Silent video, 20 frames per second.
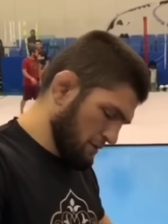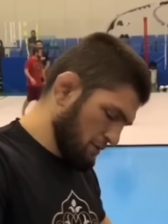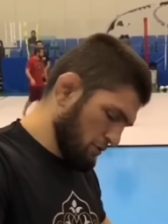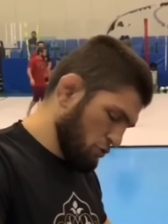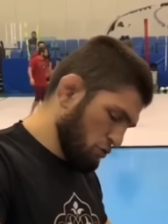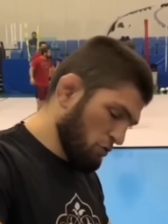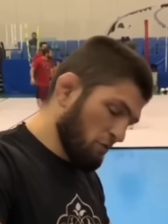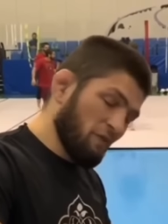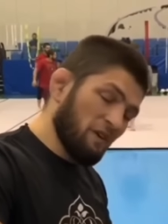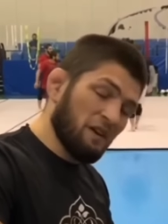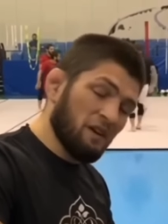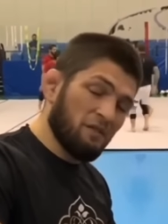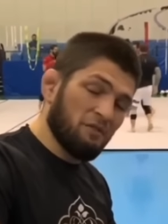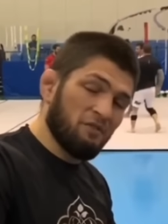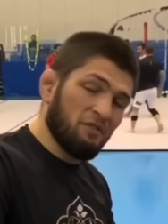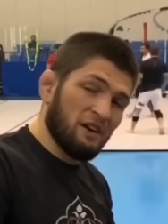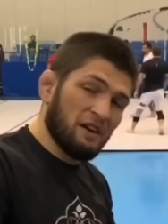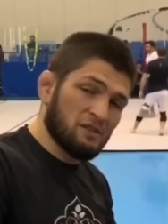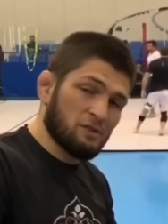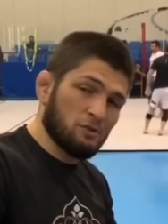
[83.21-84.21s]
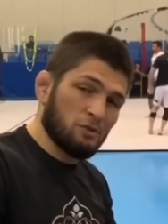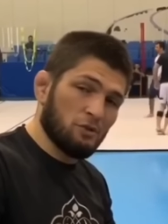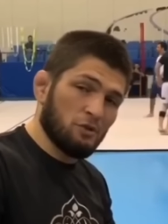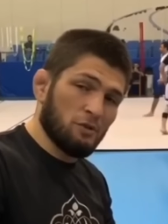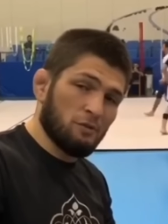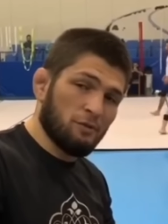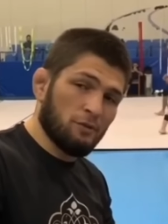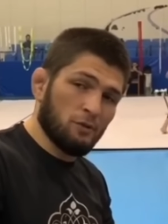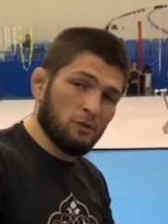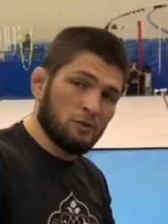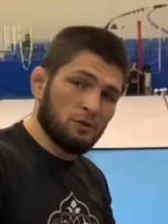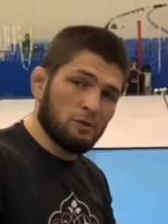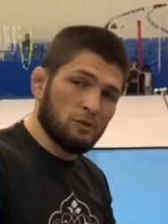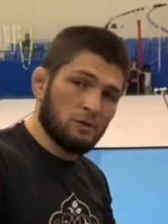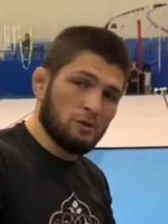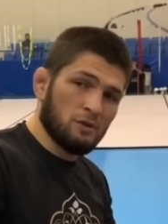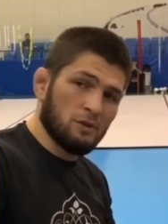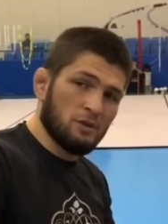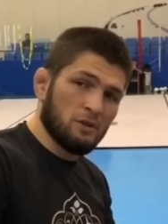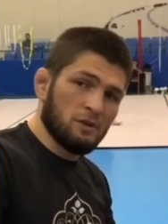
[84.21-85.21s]
You very fast on your food.
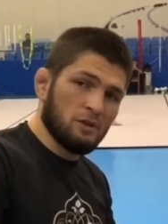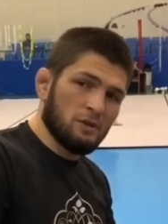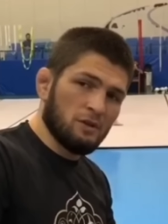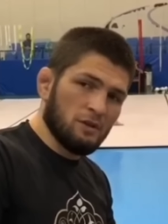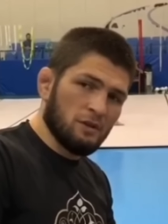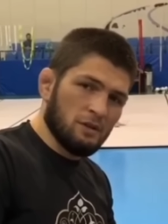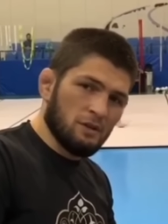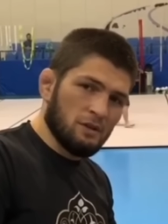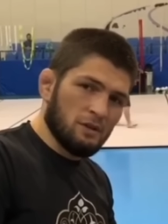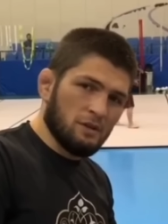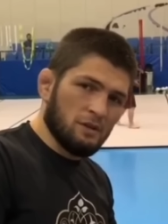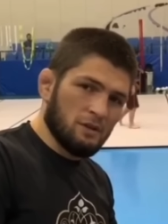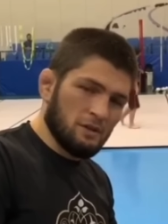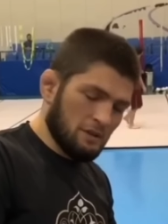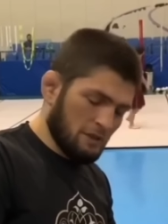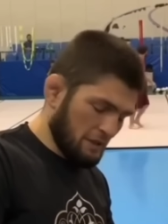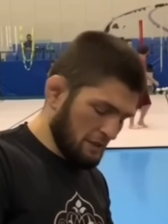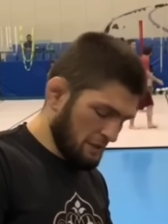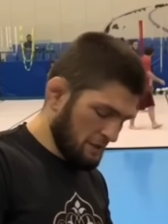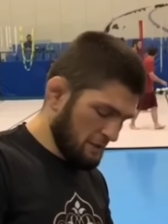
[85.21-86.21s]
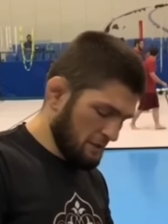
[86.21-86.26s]
Yeah.